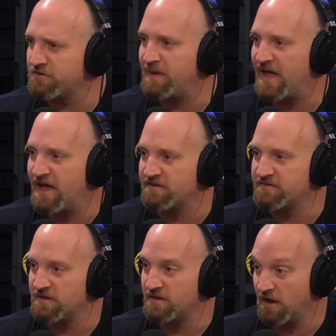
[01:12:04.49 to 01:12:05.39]
had
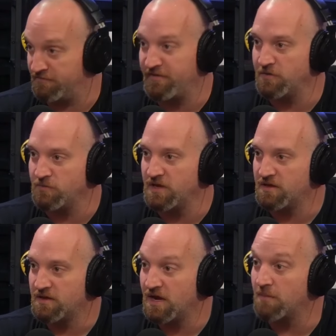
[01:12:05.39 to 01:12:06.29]
passed on fight week.
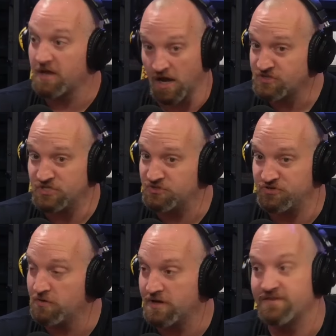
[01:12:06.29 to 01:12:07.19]
And I'm like, I'll still
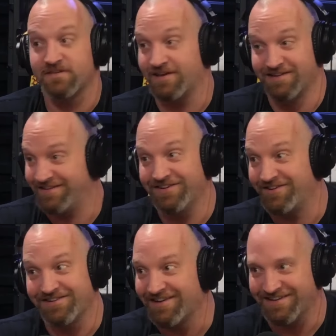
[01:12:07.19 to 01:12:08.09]
do it. And he's like, no,
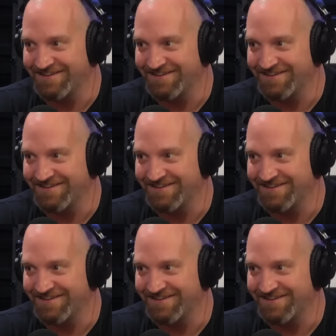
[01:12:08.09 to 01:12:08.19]
you're not.